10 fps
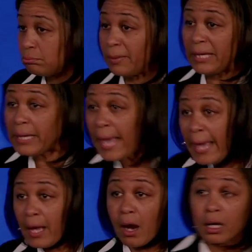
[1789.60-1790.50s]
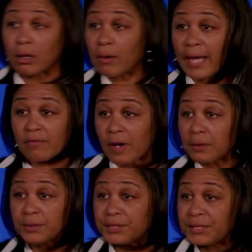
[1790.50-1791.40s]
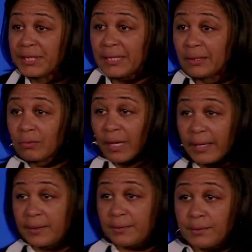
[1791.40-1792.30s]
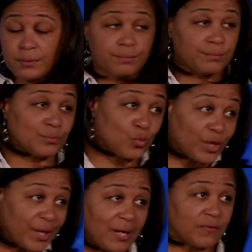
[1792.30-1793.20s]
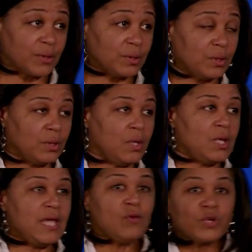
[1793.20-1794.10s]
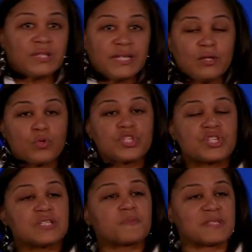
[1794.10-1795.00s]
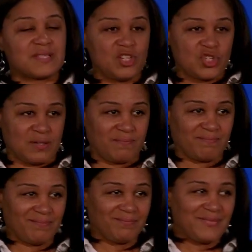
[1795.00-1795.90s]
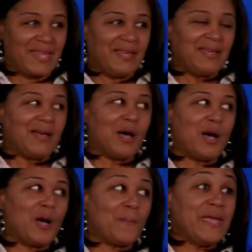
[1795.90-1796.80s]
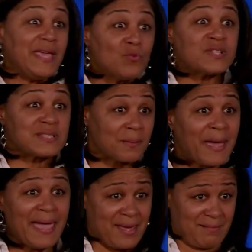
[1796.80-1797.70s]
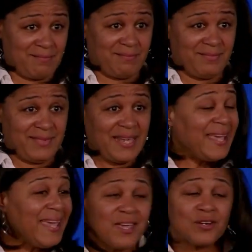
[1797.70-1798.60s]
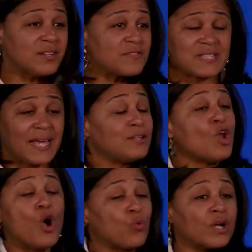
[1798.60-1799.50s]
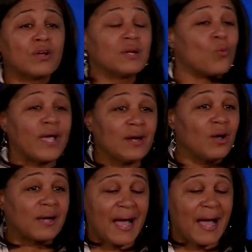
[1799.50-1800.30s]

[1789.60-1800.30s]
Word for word: Me and Hagar gonna have our little thing, right? Whatever. He relinquished his position. Um, he was the man. He could have said, No, we're gonna wait on